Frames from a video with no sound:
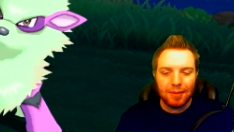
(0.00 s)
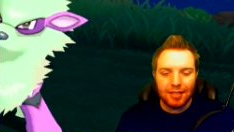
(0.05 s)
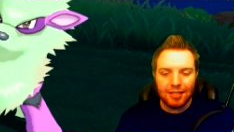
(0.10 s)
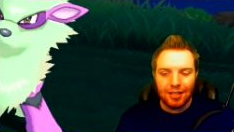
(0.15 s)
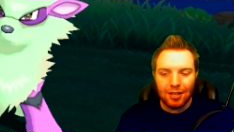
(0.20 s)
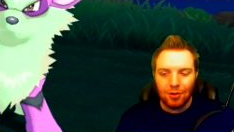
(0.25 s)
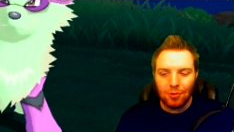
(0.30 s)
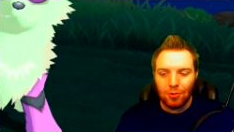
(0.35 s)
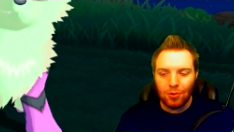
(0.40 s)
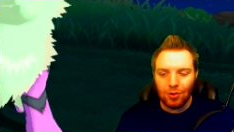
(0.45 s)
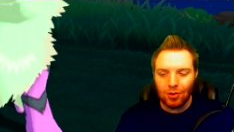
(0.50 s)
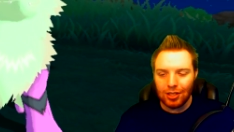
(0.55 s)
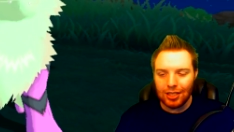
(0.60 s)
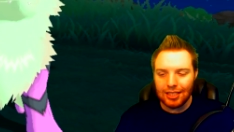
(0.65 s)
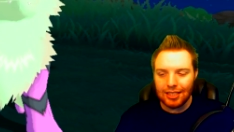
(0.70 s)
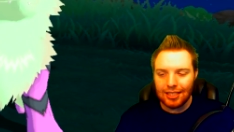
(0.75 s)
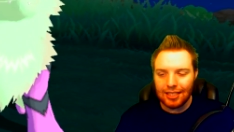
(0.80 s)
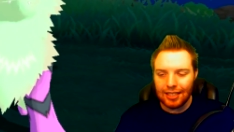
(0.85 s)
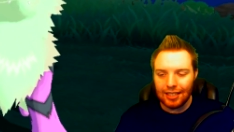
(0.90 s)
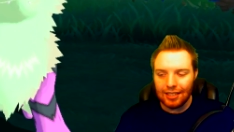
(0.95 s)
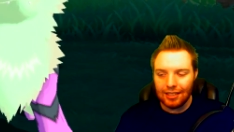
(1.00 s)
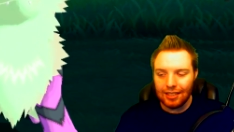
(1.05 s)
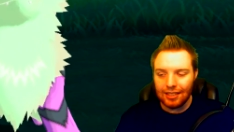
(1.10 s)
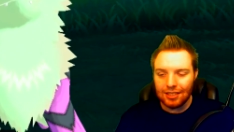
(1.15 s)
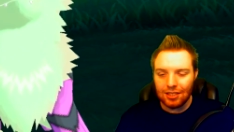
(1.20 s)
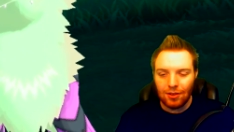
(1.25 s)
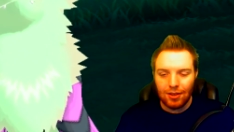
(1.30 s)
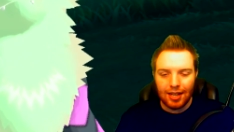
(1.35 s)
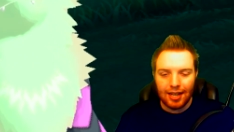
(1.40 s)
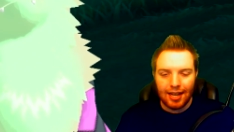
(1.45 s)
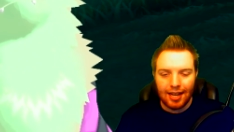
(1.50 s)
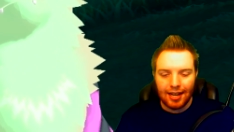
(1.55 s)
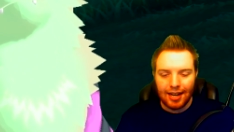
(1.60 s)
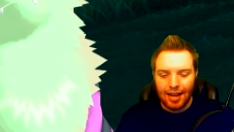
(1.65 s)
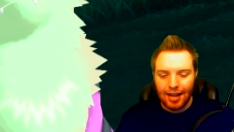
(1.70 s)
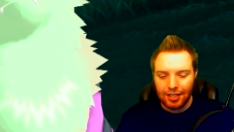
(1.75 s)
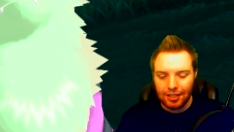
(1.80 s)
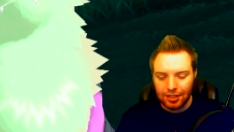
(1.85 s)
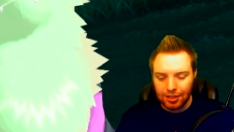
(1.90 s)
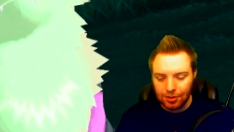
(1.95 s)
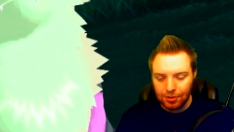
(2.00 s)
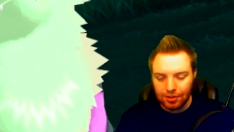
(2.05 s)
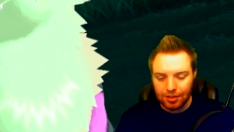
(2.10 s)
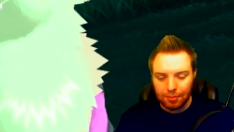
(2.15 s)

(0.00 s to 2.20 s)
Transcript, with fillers: no worries here. Let's go ahead and use a